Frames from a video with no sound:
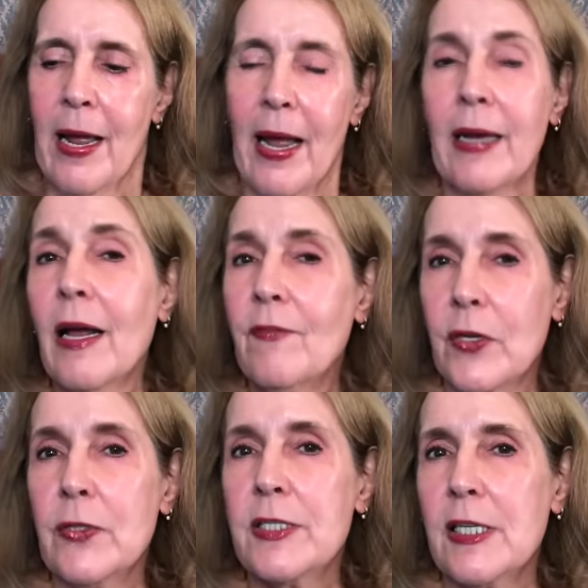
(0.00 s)
And I've
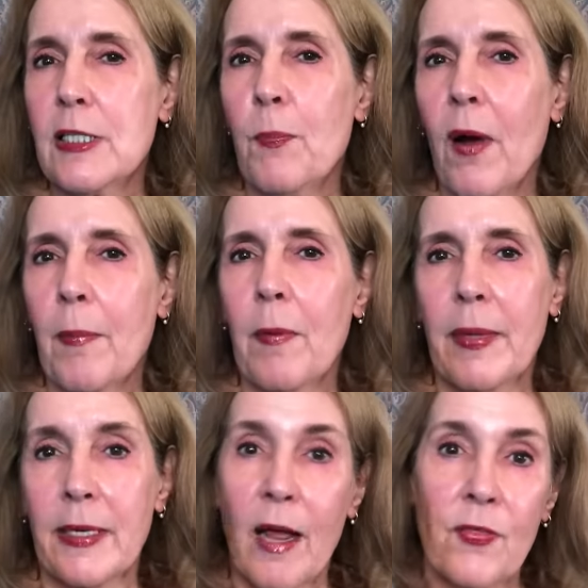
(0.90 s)
used this probably,
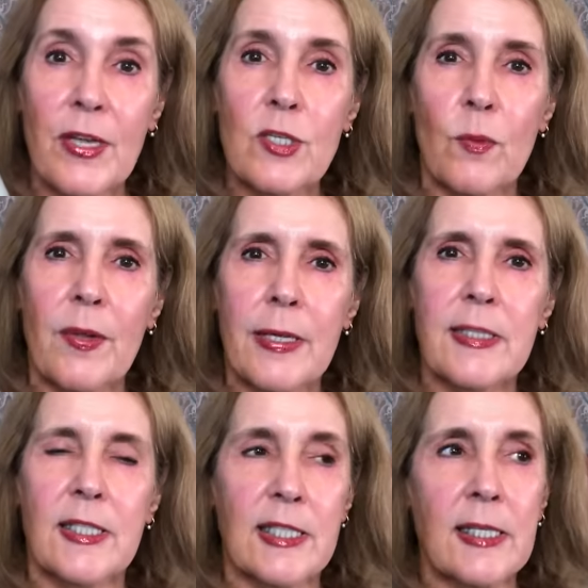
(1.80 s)
not this one, this
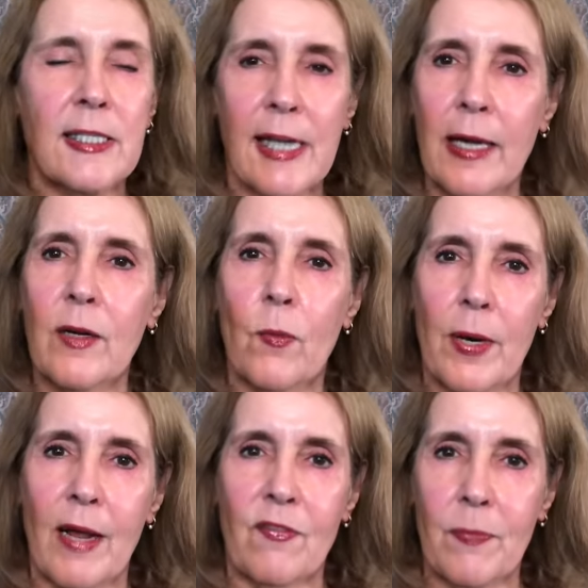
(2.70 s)
is the second one
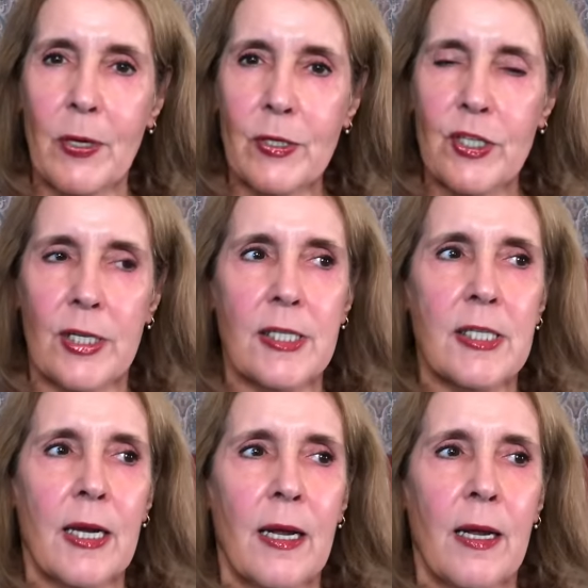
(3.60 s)
I've purchased.
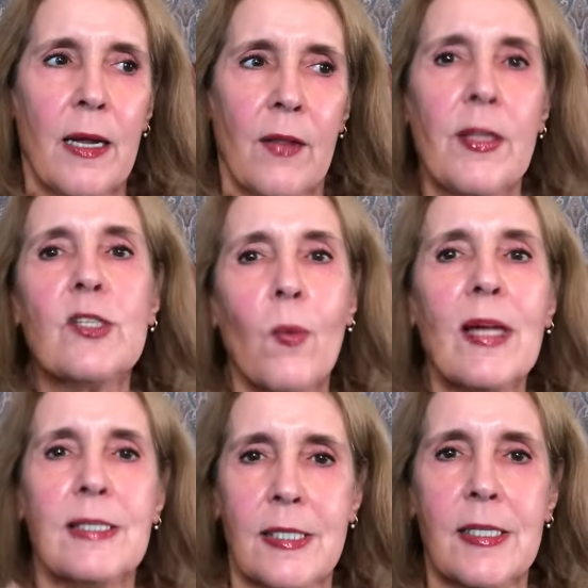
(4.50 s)
This
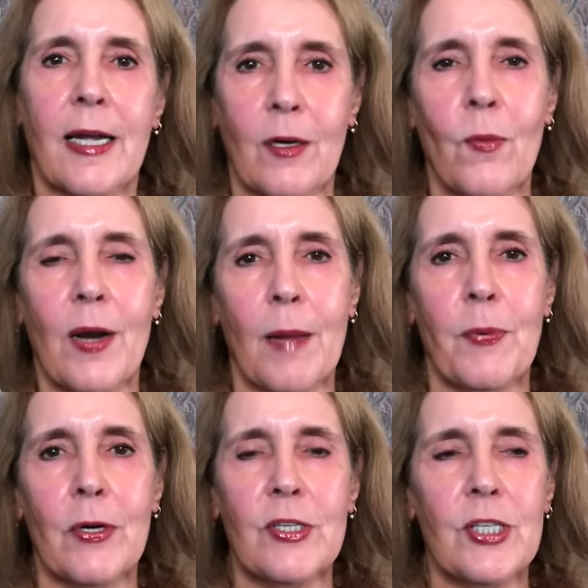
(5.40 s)
was the second one I
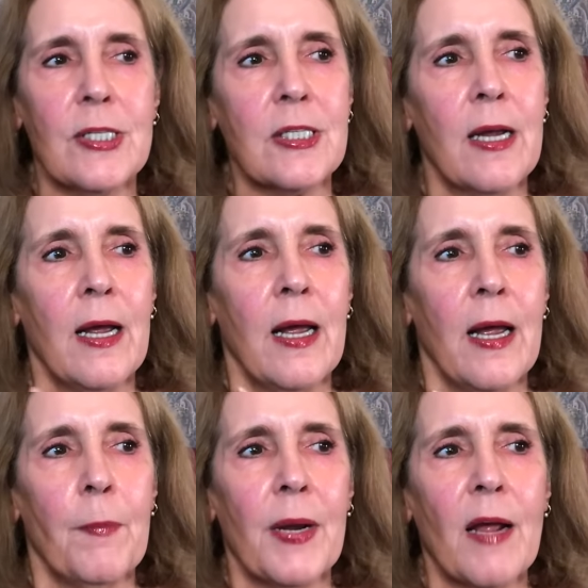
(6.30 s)
purchased,
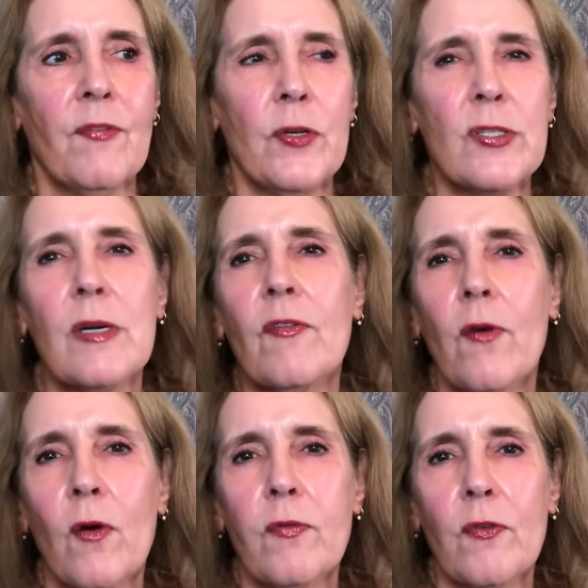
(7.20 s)
but I've used it for
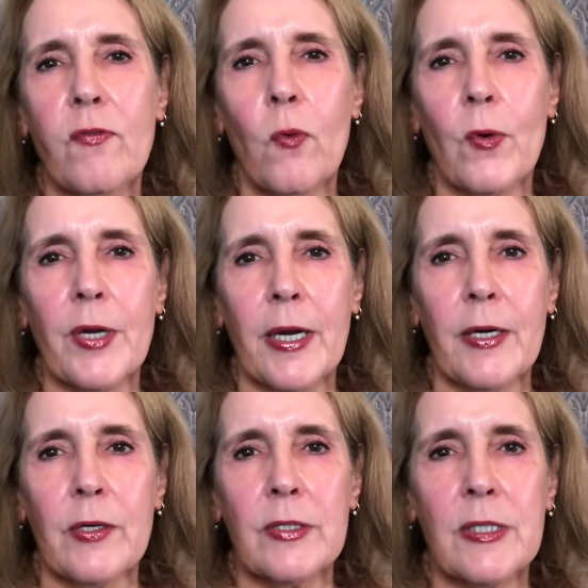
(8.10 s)
over four
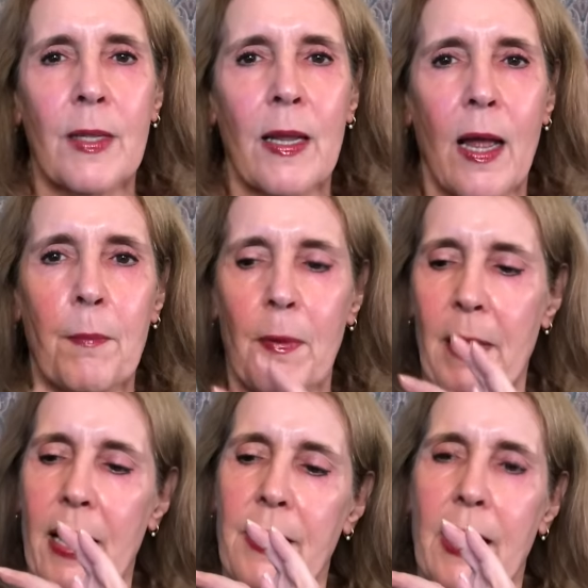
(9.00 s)
years. I'm
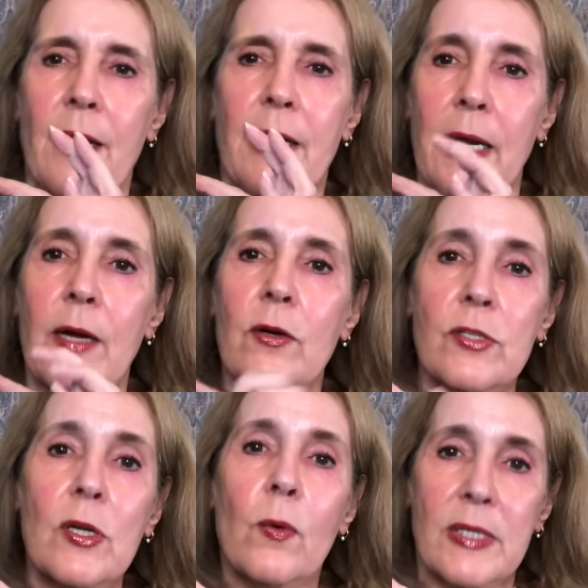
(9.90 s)
about down to here,
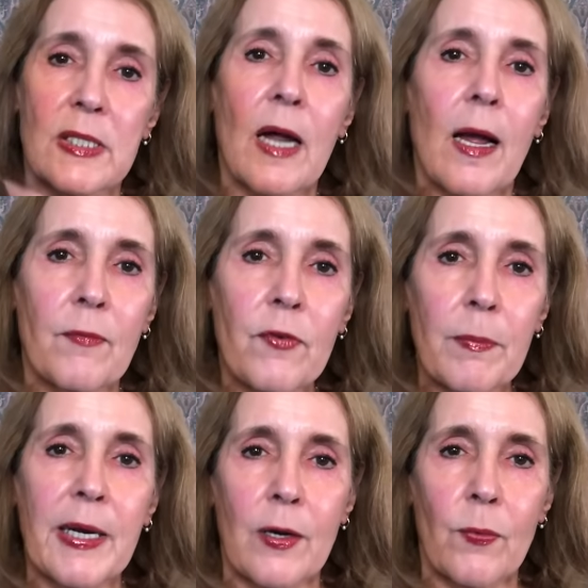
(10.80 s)
so it's time for
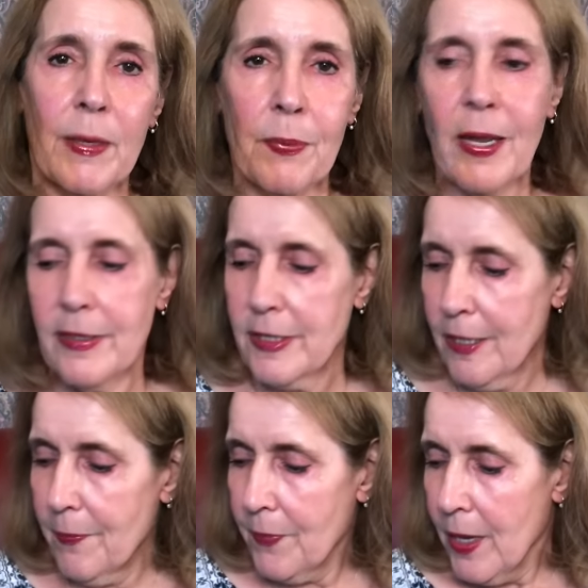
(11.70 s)
me to replace it.